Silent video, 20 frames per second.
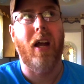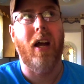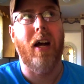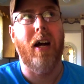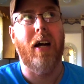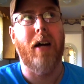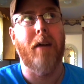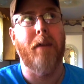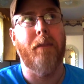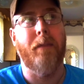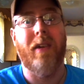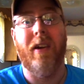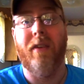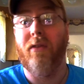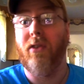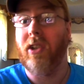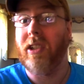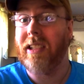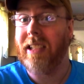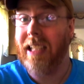
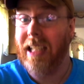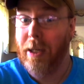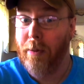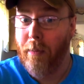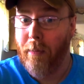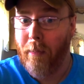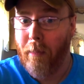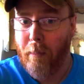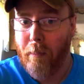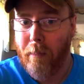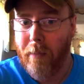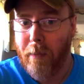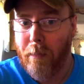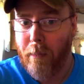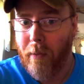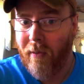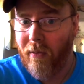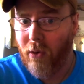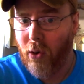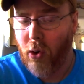never seen it
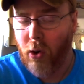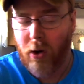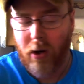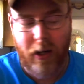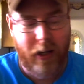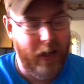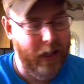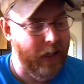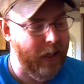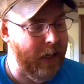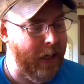before,